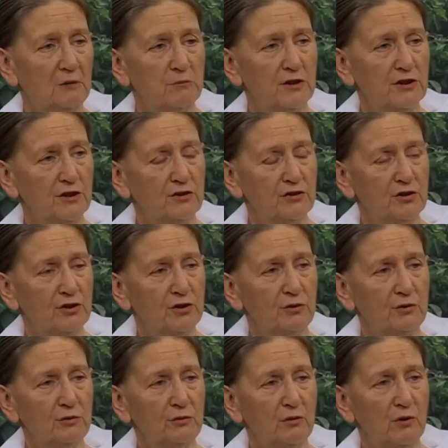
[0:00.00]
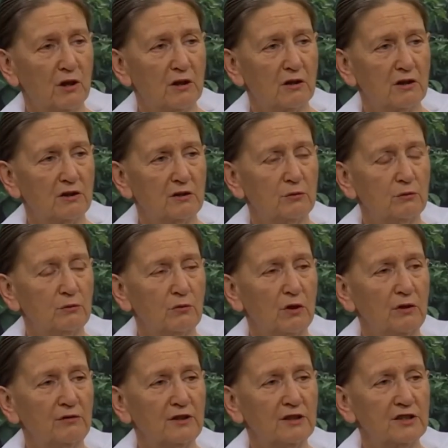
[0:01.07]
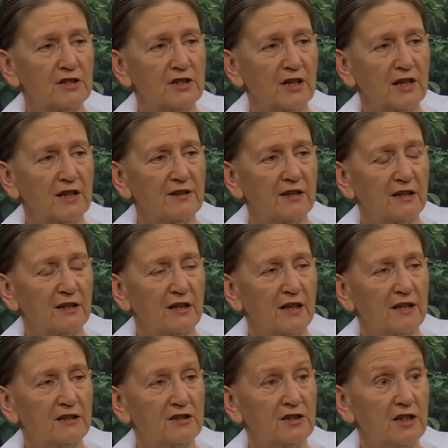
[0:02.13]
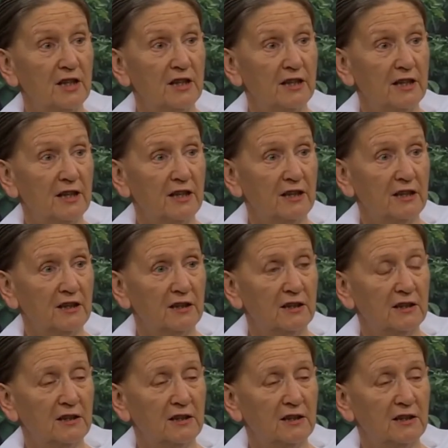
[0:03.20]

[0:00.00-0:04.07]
but the two are woven together like DNA.